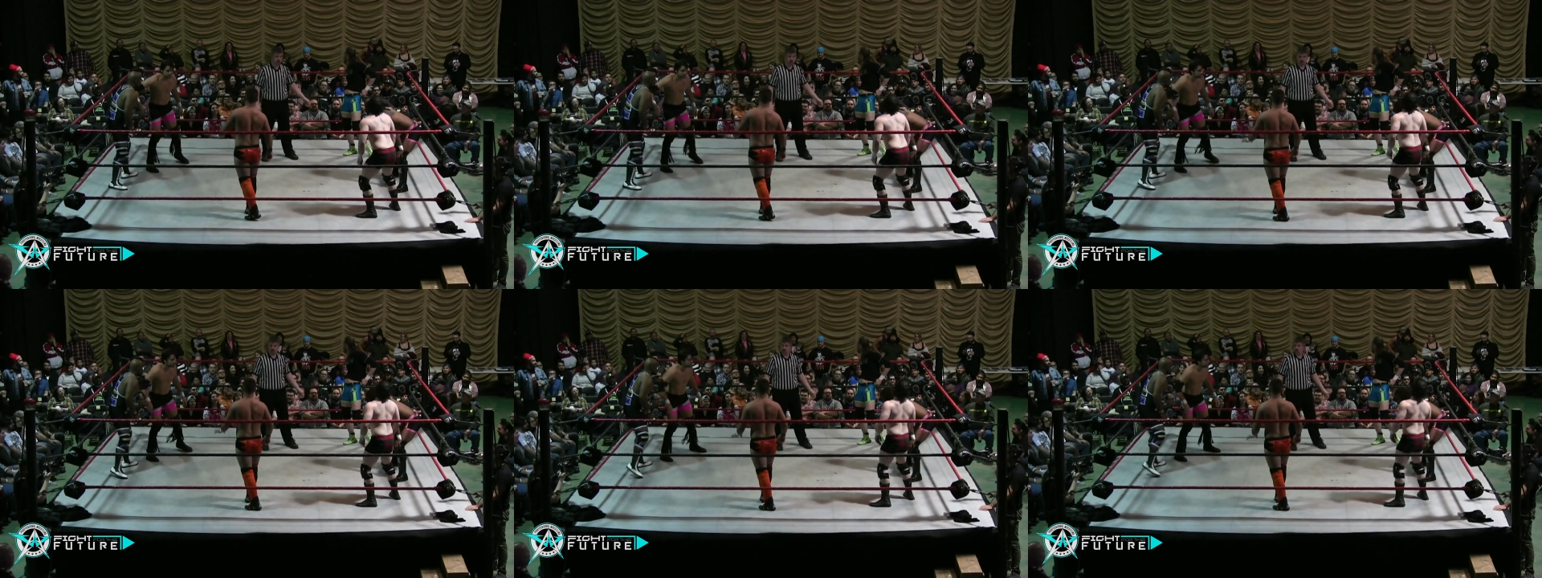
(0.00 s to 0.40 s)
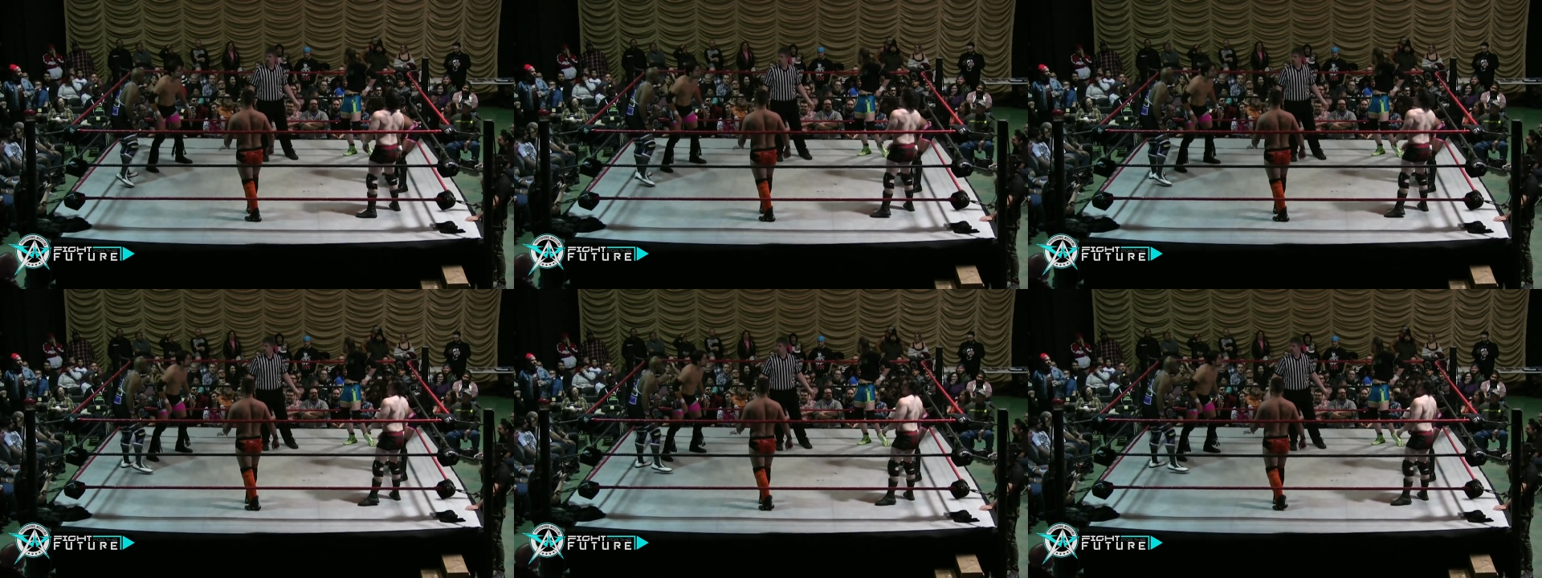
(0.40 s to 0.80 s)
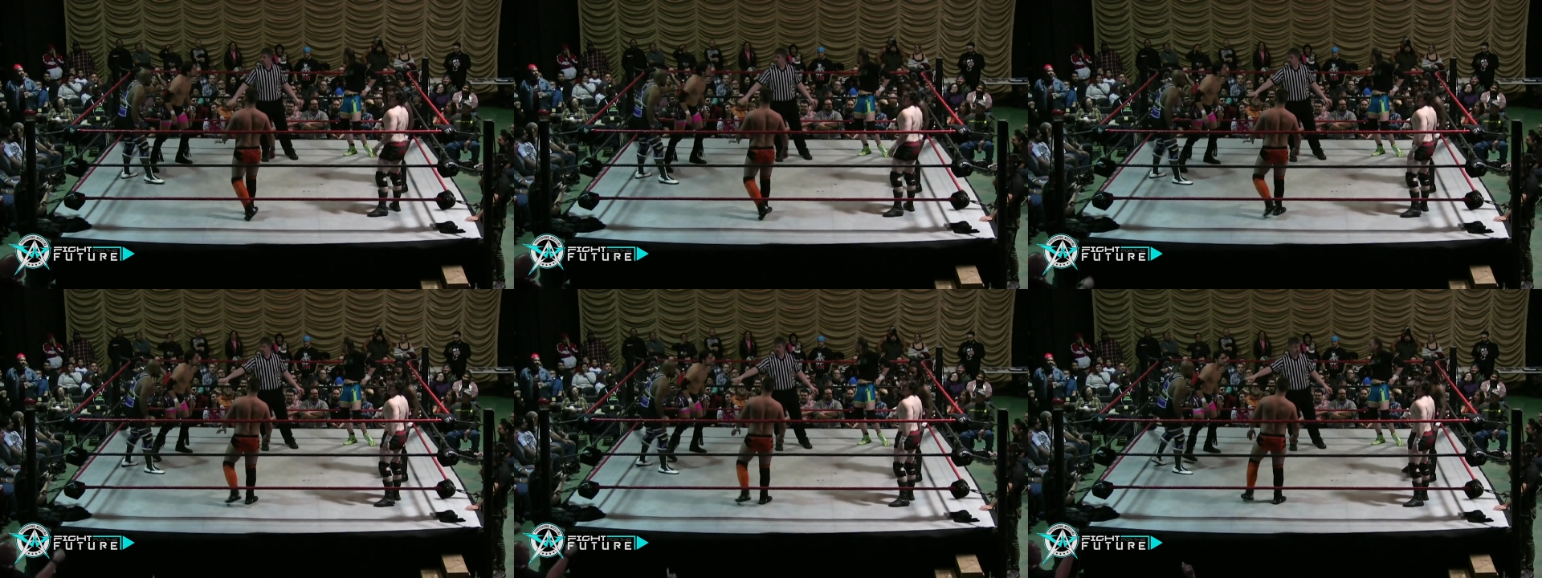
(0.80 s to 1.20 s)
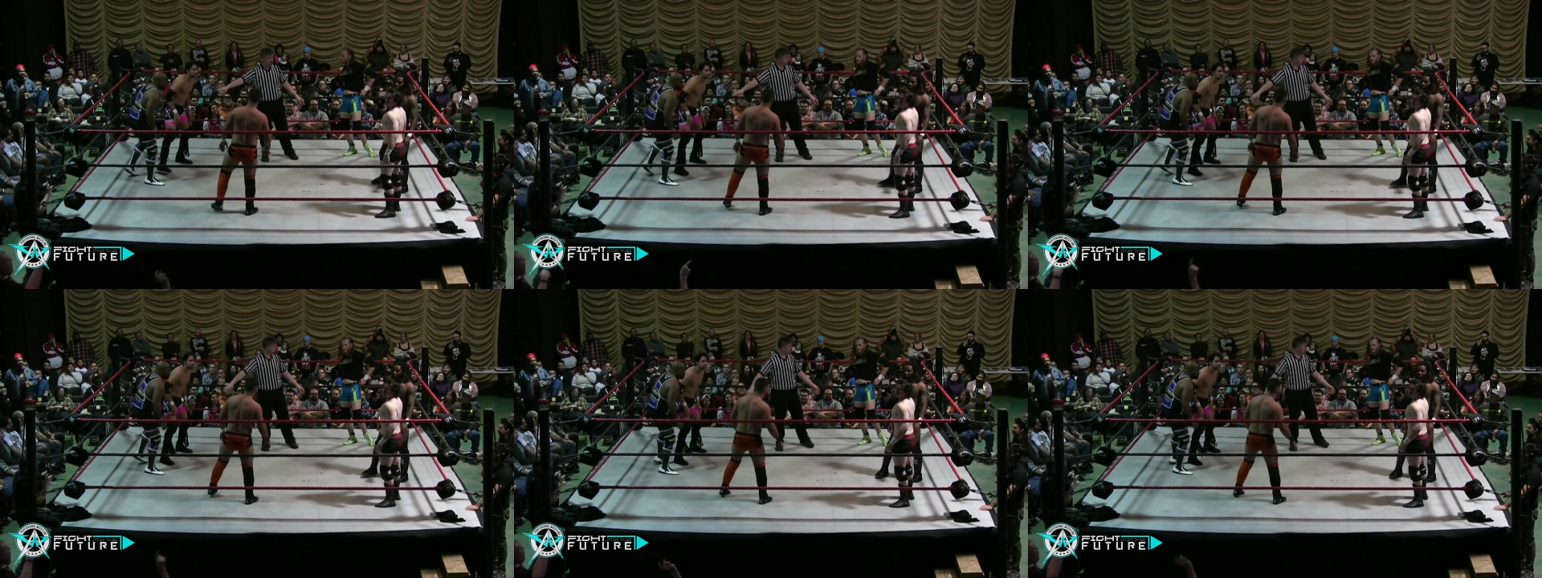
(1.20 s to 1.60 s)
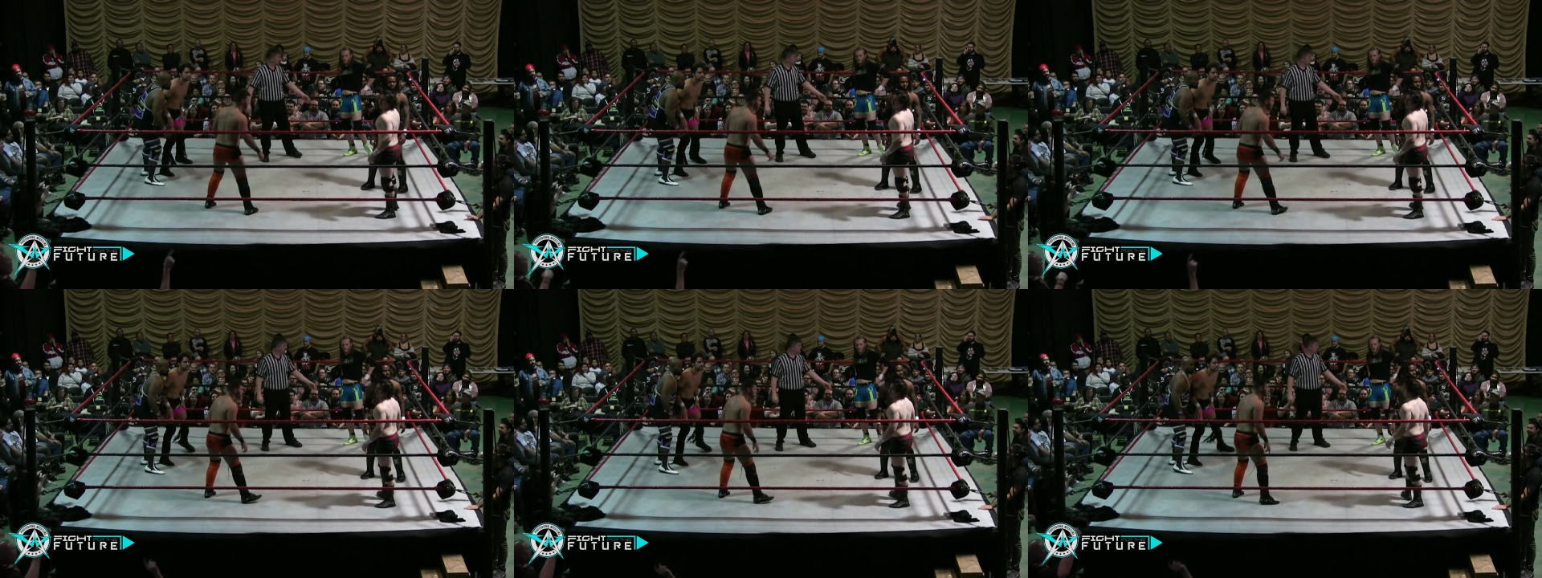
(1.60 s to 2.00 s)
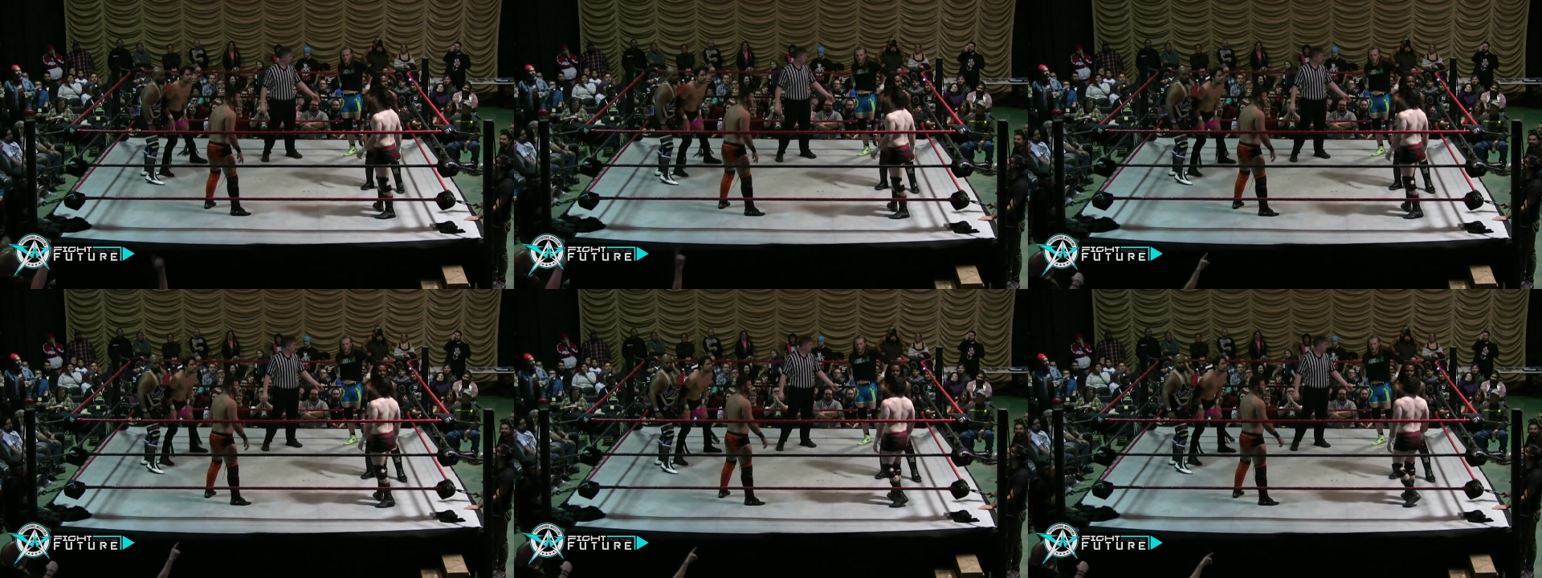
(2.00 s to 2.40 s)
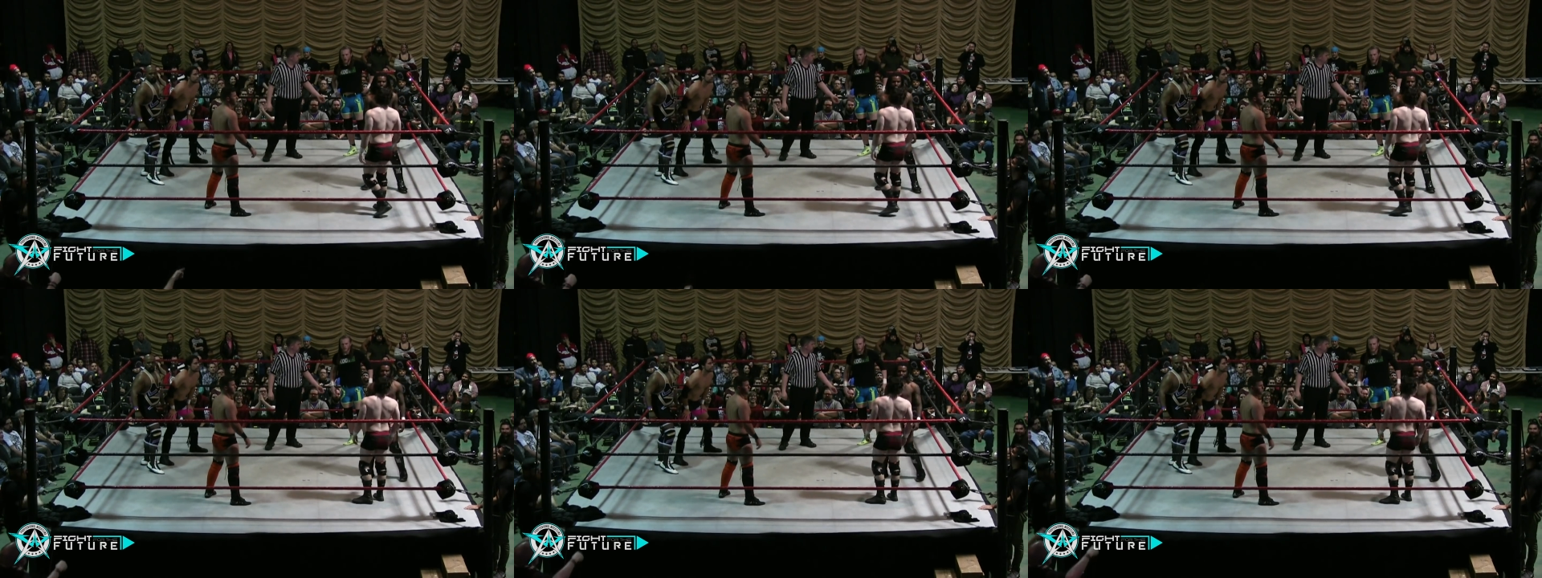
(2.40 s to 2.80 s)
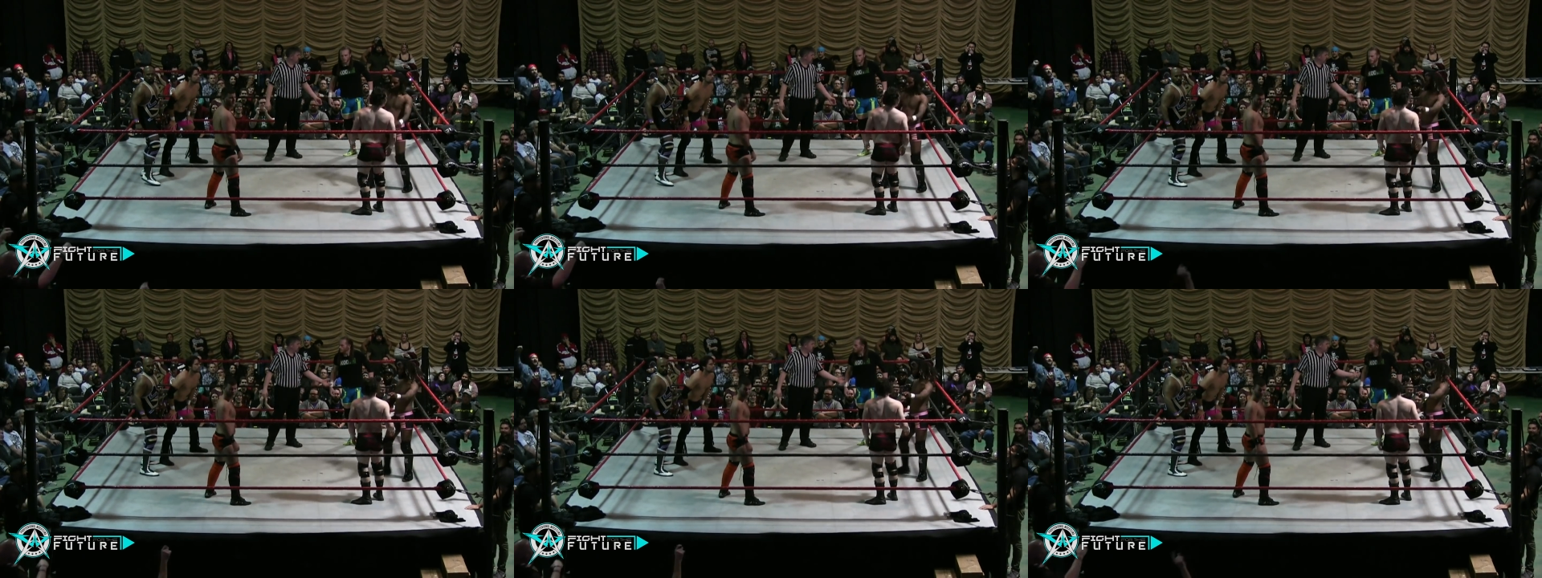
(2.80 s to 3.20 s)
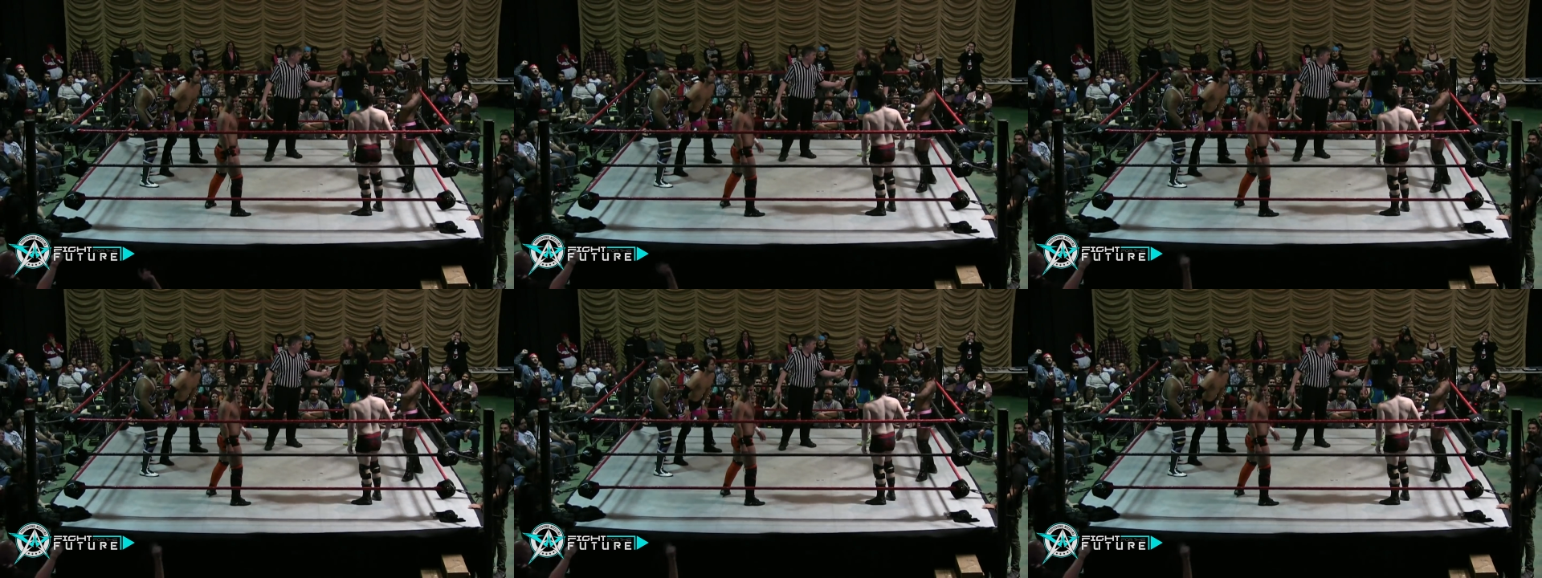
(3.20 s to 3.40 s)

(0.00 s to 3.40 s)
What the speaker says: Nobody's mouth can be seen.